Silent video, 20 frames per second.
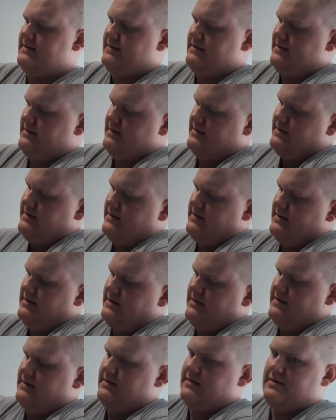
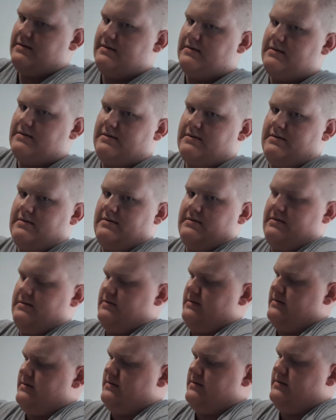
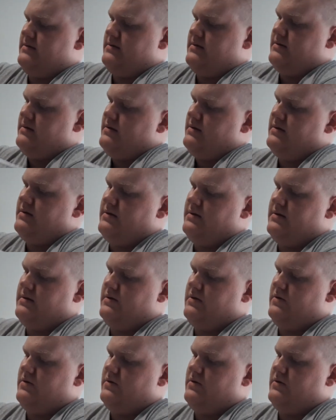No one is speaking in this clip.